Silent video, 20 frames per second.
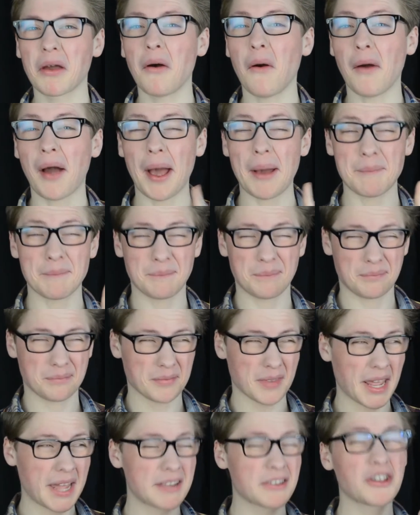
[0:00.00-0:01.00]
Okay,
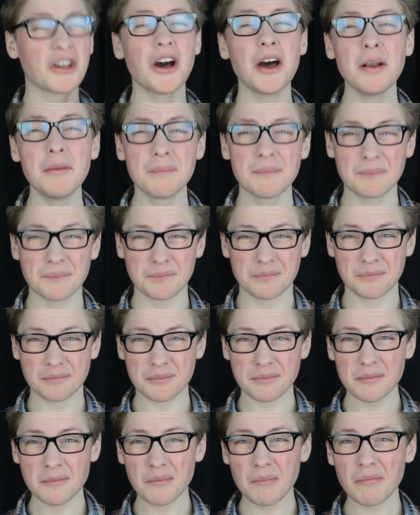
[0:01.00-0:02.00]
it's good.
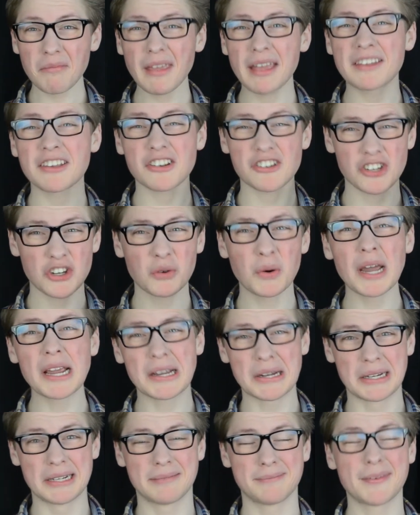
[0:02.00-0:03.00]
It's actually
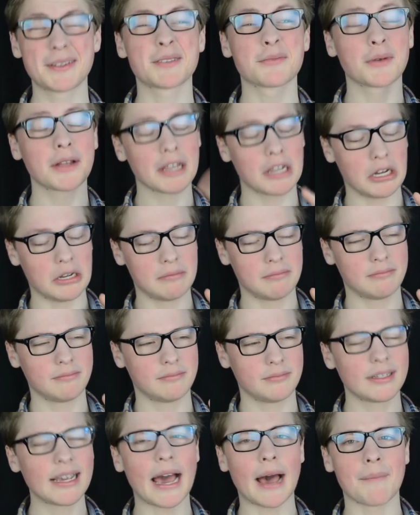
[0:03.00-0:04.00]
quite good. It's really good.
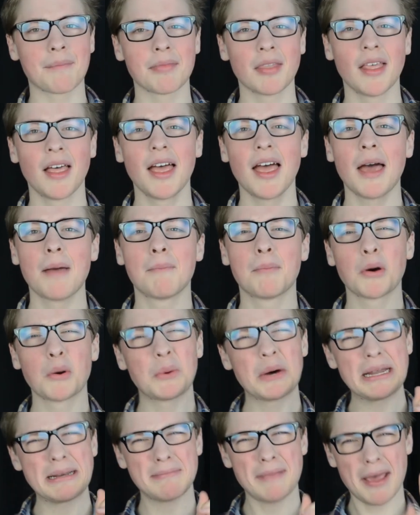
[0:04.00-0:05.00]
Yeah.
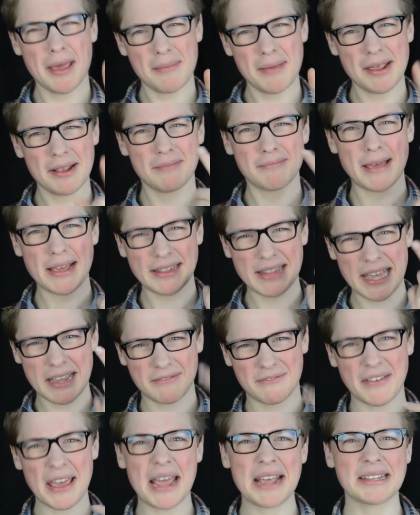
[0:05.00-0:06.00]
But what made me think
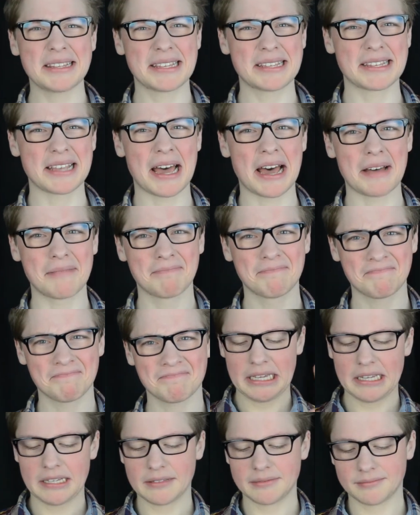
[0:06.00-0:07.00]
that face is the
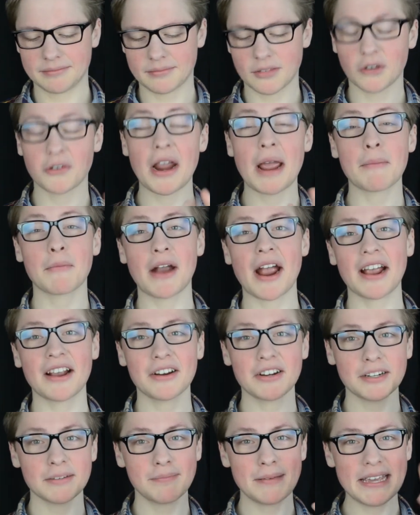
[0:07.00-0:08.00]
graham
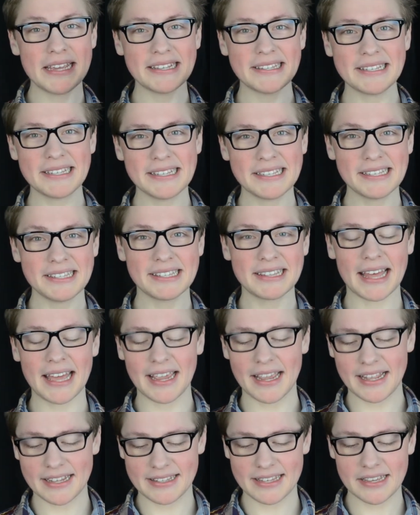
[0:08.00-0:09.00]
cracker pieces.
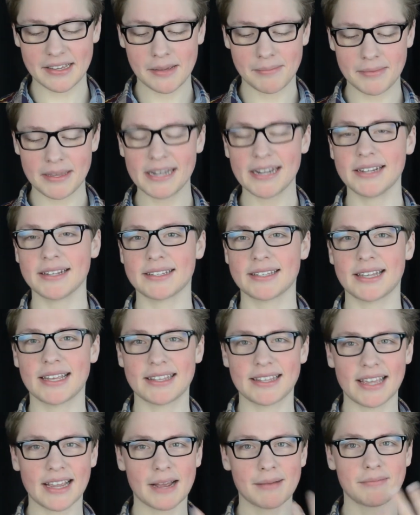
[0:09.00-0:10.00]
Like, it's like I'm eating,
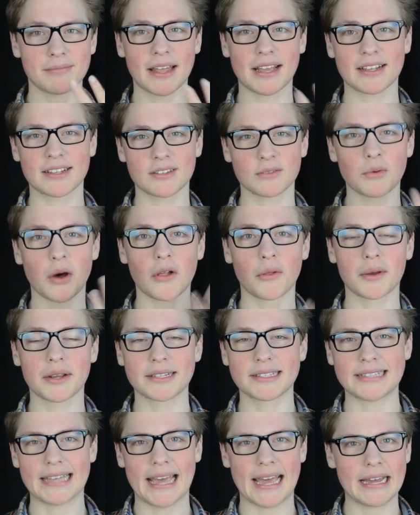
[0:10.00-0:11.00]
it's like I'm like
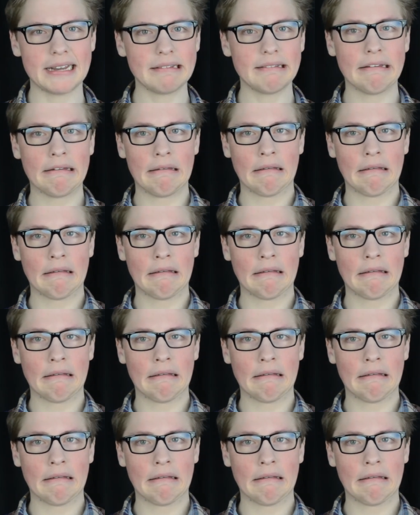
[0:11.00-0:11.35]
swallowing sand.